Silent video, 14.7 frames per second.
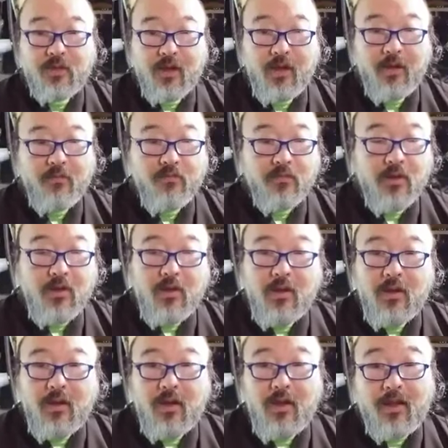Okay,
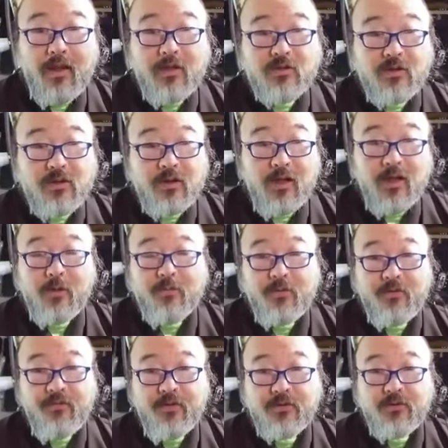and actually a lot of
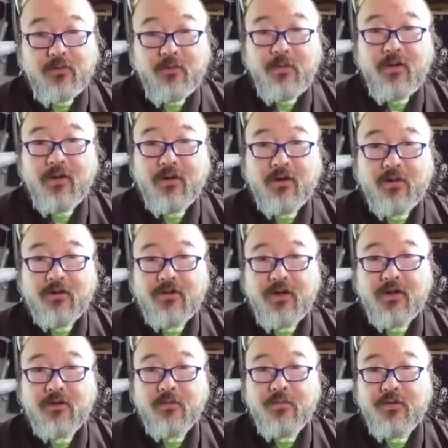professional players
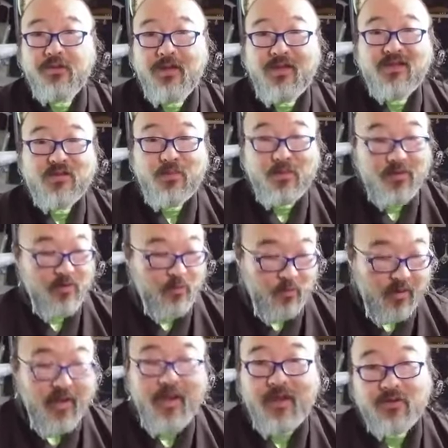actually put the instrument
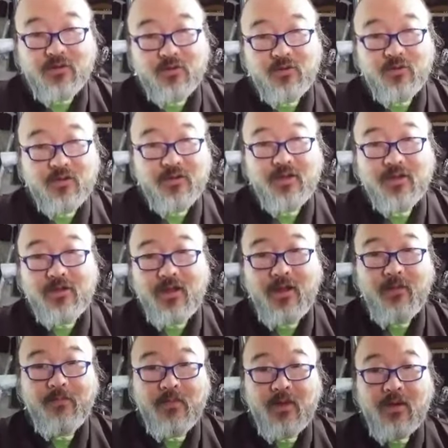away actually during that
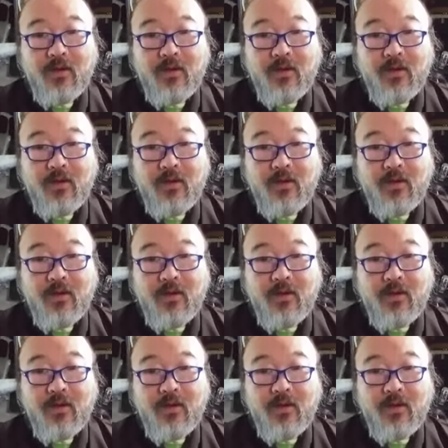time,